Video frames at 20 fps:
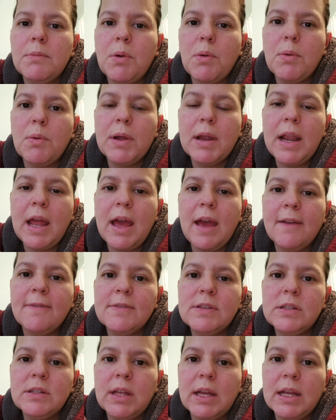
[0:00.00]
But we're going to
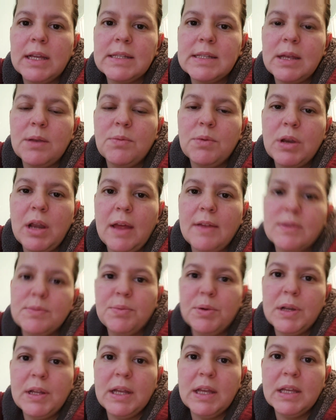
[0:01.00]
have to, like I said, we're going to have to
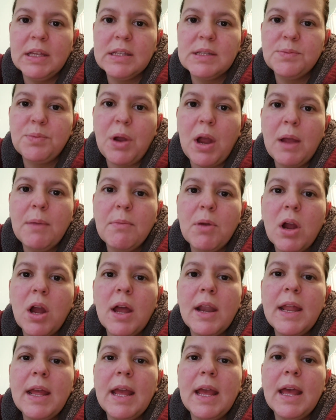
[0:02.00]
put a Kilz primer
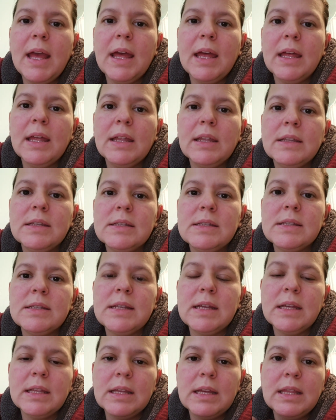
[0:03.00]
on it and
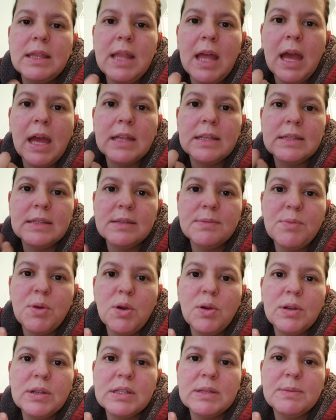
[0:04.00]
seal in that
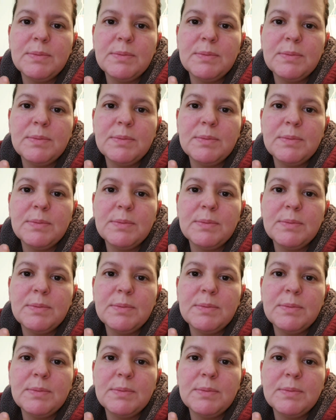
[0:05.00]
smoke